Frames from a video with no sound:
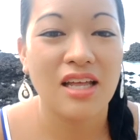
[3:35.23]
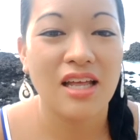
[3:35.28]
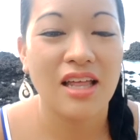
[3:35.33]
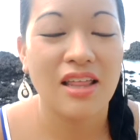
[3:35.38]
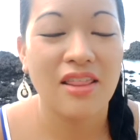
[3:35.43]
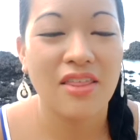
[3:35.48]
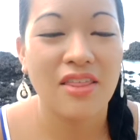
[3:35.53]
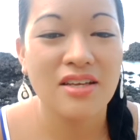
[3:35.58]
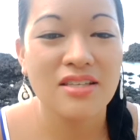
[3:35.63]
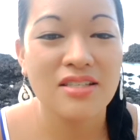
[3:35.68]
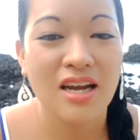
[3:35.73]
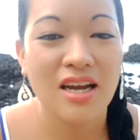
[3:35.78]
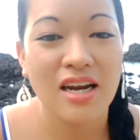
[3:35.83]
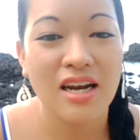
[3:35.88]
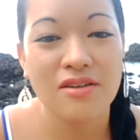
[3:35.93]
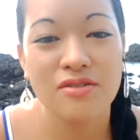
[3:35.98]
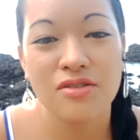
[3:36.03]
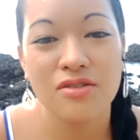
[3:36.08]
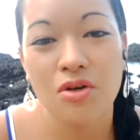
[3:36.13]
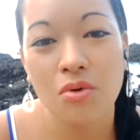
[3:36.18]
this kind
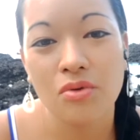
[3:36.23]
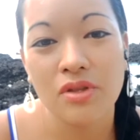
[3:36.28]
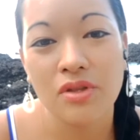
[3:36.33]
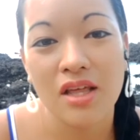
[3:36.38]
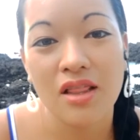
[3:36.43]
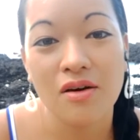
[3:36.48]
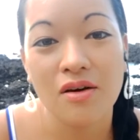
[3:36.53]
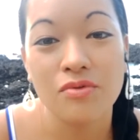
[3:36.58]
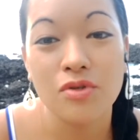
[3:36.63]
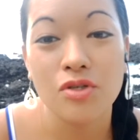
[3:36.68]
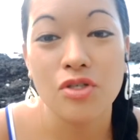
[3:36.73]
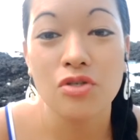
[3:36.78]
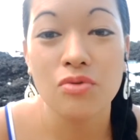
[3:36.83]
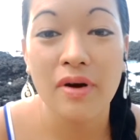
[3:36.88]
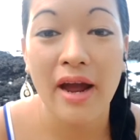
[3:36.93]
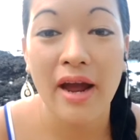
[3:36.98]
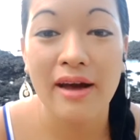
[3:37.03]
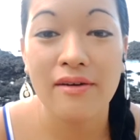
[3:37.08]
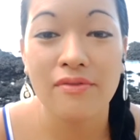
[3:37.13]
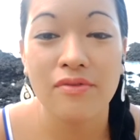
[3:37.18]
of soul, they love to
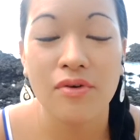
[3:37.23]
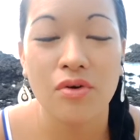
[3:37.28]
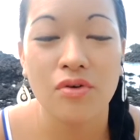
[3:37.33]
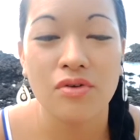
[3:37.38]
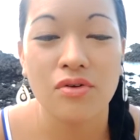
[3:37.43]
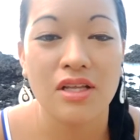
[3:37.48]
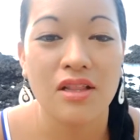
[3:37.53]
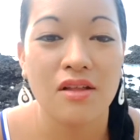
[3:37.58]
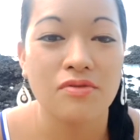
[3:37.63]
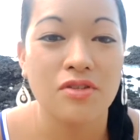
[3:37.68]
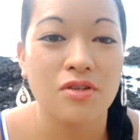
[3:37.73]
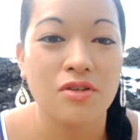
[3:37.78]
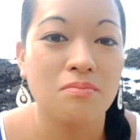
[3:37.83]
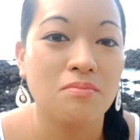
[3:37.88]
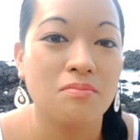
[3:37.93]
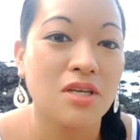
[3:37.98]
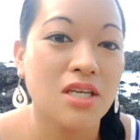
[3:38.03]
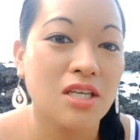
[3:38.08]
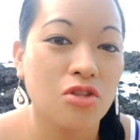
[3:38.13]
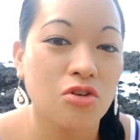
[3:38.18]
travel, they love to
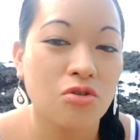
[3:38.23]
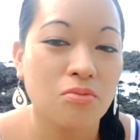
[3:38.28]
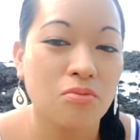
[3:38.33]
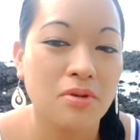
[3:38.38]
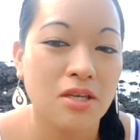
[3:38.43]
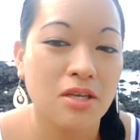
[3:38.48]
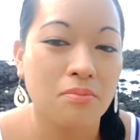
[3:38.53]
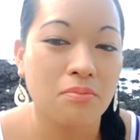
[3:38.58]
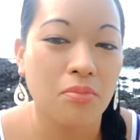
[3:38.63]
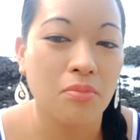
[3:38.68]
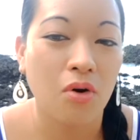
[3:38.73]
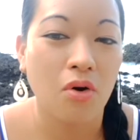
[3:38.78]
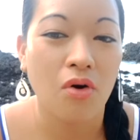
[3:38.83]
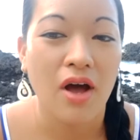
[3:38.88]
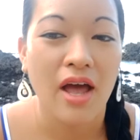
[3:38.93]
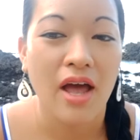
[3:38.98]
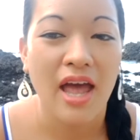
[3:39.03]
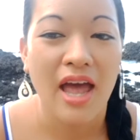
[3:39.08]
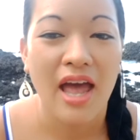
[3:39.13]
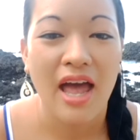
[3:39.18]
meet new people,
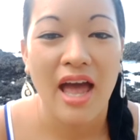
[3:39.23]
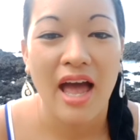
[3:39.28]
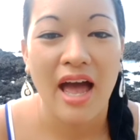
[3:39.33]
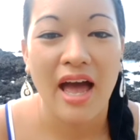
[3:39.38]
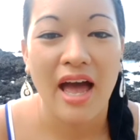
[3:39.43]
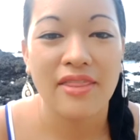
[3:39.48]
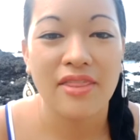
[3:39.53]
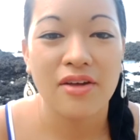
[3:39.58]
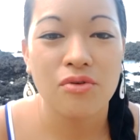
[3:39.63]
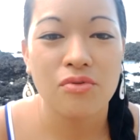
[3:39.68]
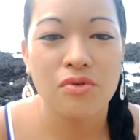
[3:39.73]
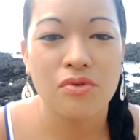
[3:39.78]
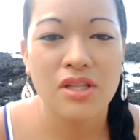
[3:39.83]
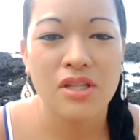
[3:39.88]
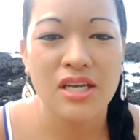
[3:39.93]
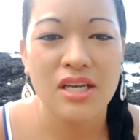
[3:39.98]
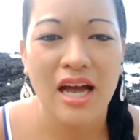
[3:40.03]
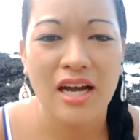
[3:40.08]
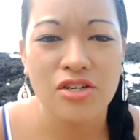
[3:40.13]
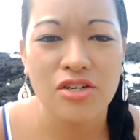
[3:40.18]
and they're
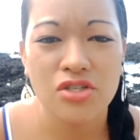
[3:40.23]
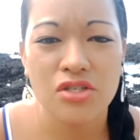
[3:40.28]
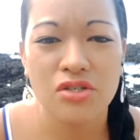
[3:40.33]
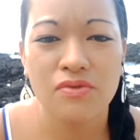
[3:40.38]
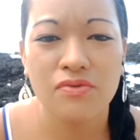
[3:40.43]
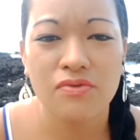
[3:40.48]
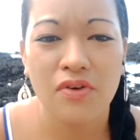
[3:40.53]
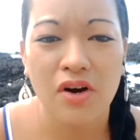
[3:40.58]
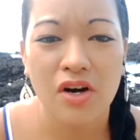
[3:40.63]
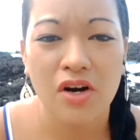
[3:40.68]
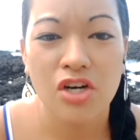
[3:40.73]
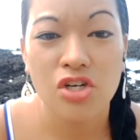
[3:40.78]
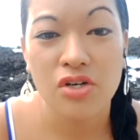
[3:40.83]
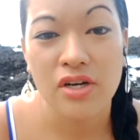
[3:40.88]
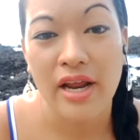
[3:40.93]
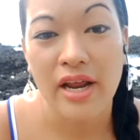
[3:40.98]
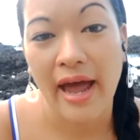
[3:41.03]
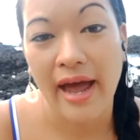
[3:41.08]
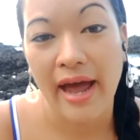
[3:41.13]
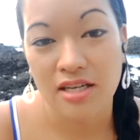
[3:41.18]
really actually very
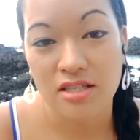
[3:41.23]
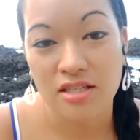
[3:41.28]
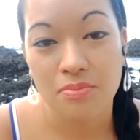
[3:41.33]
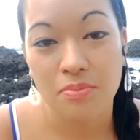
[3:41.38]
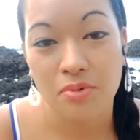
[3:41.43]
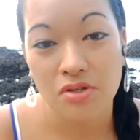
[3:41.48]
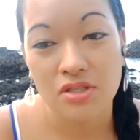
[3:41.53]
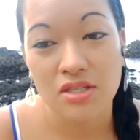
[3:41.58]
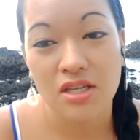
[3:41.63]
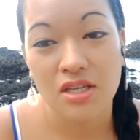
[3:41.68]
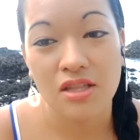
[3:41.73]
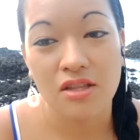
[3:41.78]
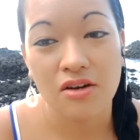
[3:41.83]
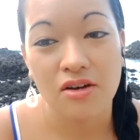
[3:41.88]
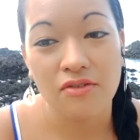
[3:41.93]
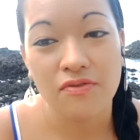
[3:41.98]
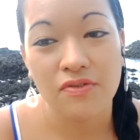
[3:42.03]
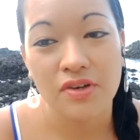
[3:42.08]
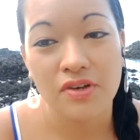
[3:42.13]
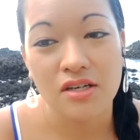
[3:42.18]
good experts in
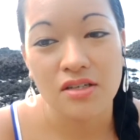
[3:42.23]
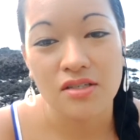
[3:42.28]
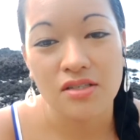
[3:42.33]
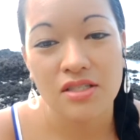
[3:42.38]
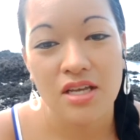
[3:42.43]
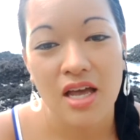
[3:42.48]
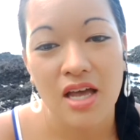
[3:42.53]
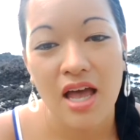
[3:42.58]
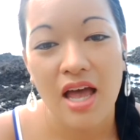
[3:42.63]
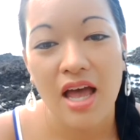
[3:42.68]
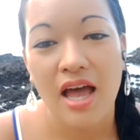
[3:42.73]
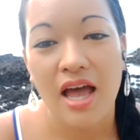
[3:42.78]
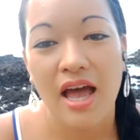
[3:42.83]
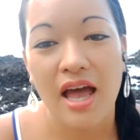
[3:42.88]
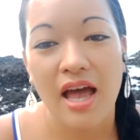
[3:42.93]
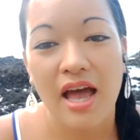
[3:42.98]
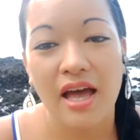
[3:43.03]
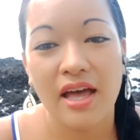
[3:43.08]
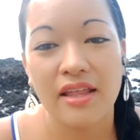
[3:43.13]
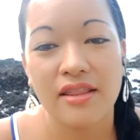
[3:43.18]
their field.
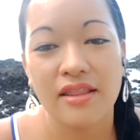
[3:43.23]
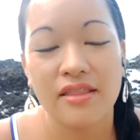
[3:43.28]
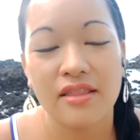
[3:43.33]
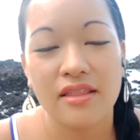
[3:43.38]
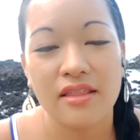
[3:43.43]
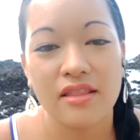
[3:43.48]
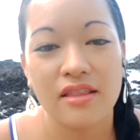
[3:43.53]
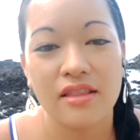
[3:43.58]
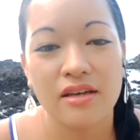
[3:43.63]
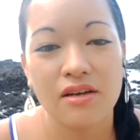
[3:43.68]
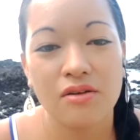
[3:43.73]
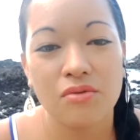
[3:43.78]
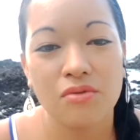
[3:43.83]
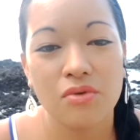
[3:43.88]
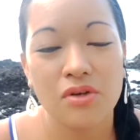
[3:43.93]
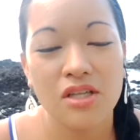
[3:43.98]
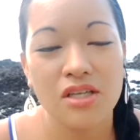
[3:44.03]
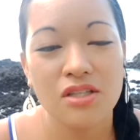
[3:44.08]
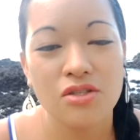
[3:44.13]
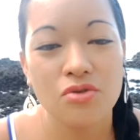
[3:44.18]
And they
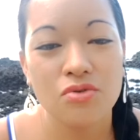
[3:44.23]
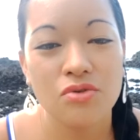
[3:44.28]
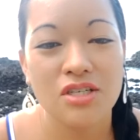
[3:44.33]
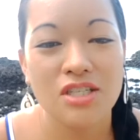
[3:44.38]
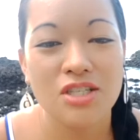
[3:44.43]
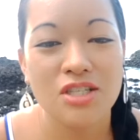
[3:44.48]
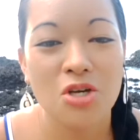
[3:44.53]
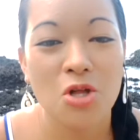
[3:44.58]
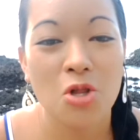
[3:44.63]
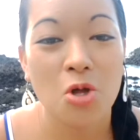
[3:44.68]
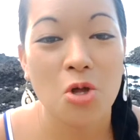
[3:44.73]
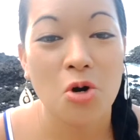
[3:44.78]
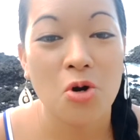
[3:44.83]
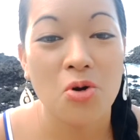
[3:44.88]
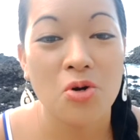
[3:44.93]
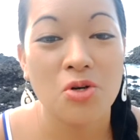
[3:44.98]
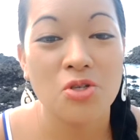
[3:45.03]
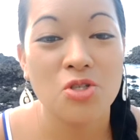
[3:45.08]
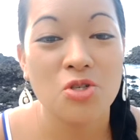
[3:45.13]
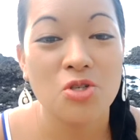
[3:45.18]
really do need to
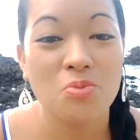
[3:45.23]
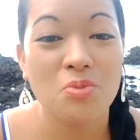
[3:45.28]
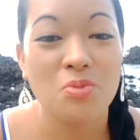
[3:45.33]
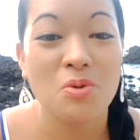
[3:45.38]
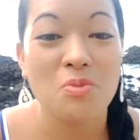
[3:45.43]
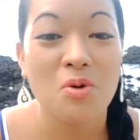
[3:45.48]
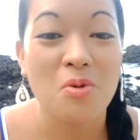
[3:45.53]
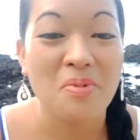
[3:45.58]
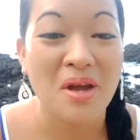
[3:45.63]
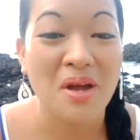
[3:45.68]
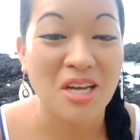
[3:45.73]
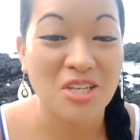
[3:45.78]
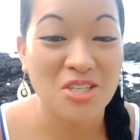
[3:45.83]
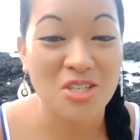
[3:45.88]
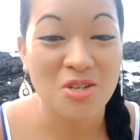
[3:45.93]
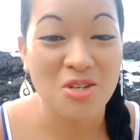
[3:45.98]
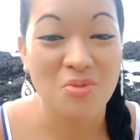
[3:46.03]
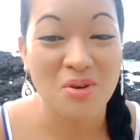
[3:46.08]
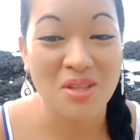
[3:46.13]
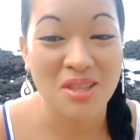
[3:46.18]
learn to be more
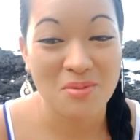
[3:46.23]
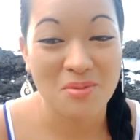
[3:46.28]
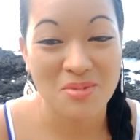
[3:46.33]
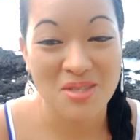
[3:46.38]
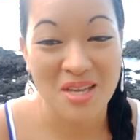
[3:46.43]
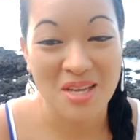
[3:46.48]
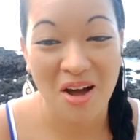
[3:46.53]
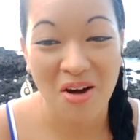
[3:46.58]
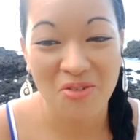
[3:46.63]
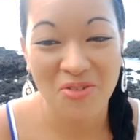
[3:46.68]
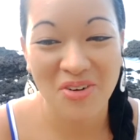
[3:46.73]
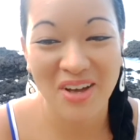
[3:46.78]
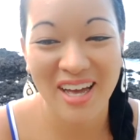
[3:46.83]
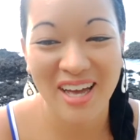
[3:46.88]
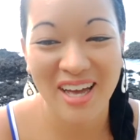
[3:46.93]
patient with themselves